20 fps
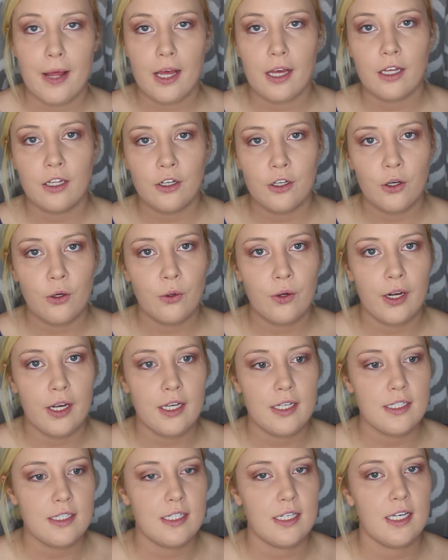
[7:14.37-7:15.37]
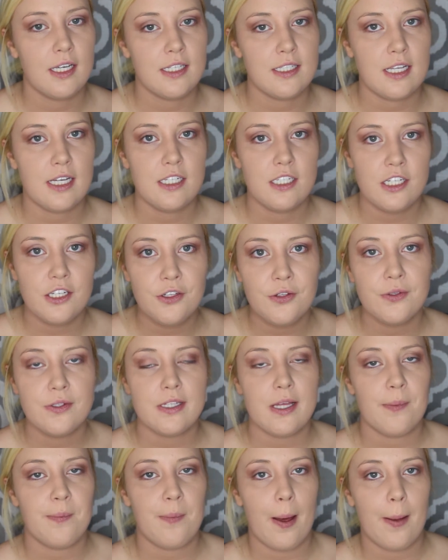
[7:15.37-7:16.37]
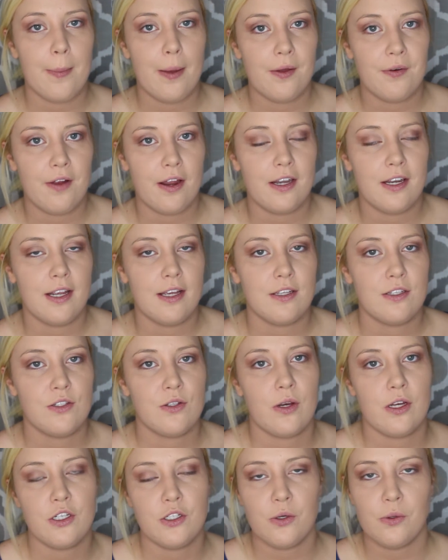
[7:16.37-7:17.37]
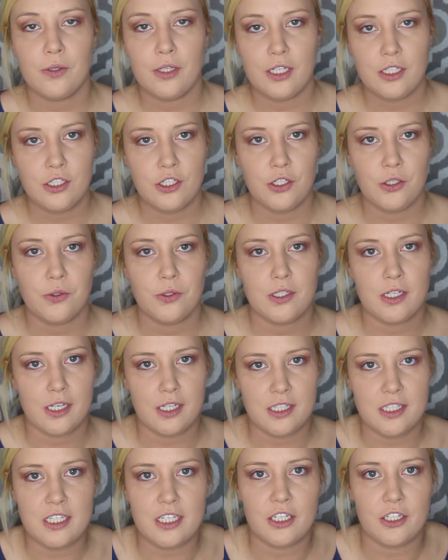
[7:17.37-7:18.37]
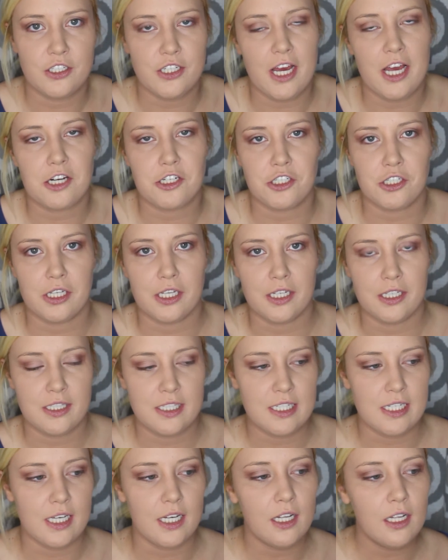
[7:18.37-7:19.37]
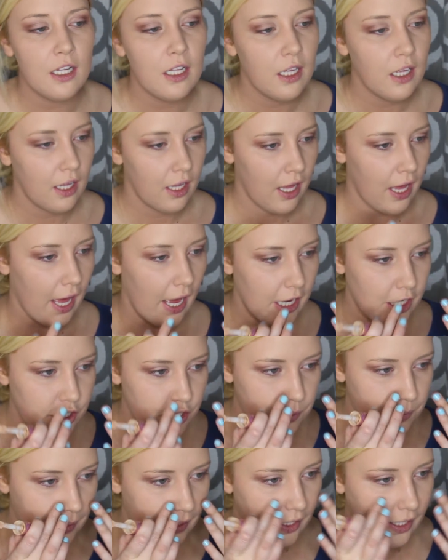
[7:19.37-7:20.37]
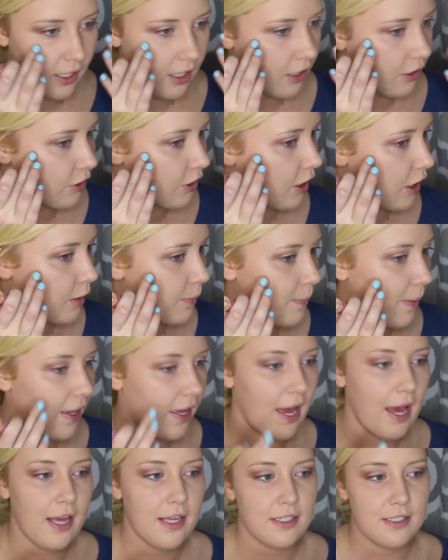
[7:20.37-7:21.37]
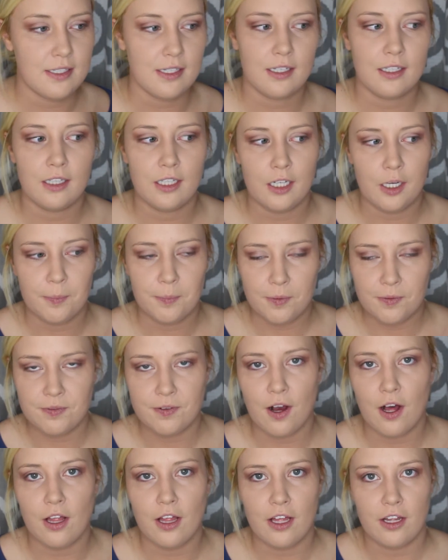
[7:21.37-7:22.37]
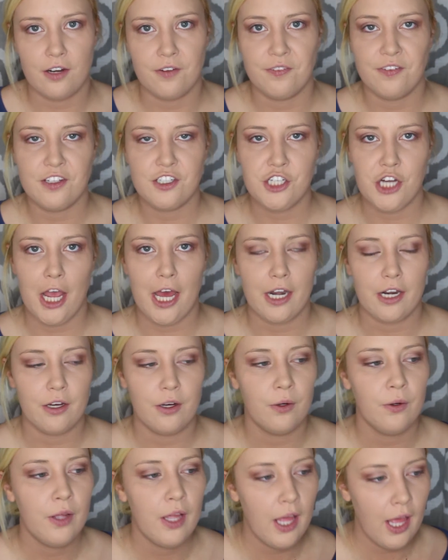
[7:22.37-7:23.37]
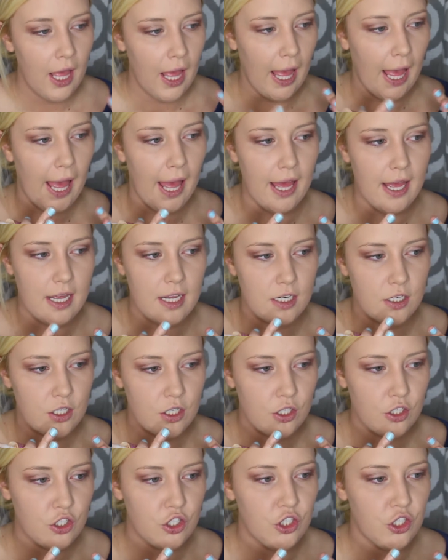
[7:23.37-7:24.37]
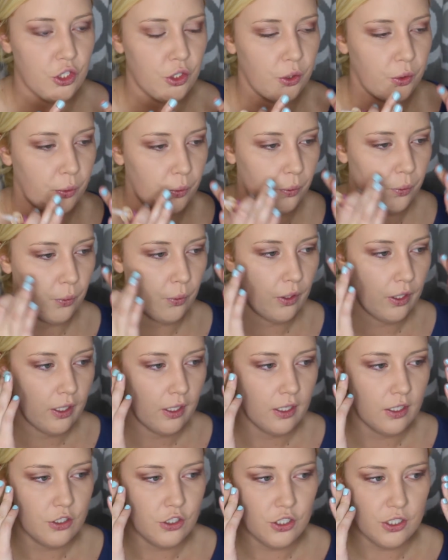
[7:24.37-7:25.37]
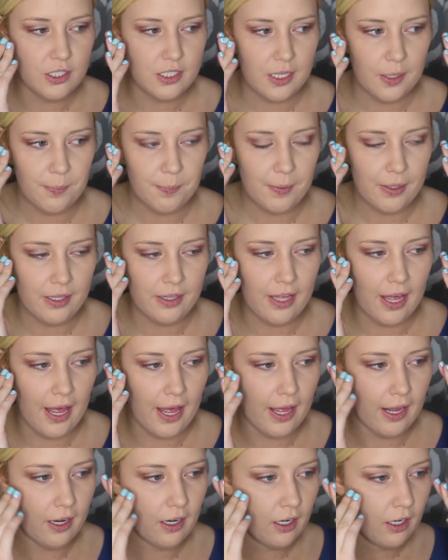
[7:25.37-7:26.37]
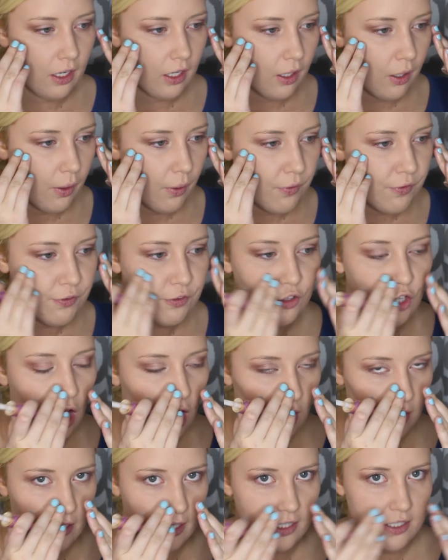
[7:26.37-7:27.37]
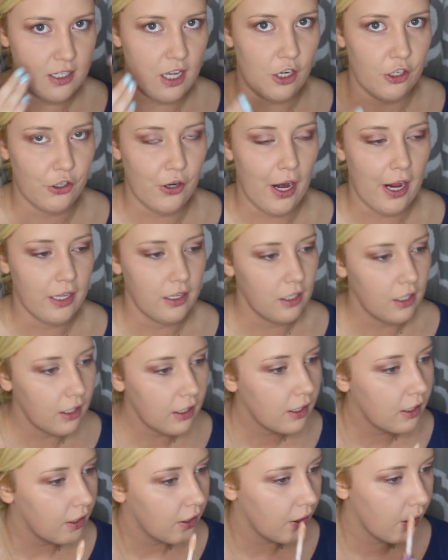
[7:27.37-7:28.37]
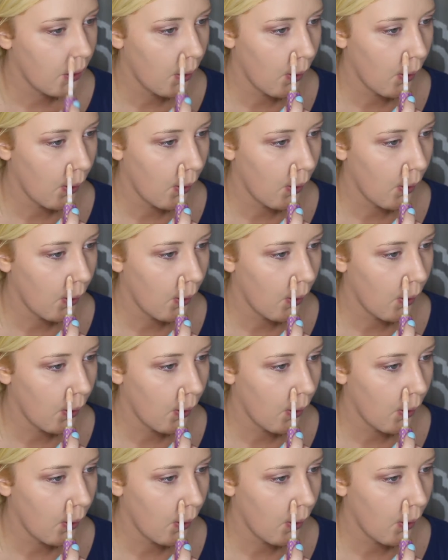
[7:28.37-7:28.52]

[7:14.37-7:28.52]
not going to go crazy because I did use that Bye Bye Redness, so I don't need to use a concealer to actually conceal. I just want to get underneath my eyes to clean up the fallout of the shadow and to just give me that flawless under eye look.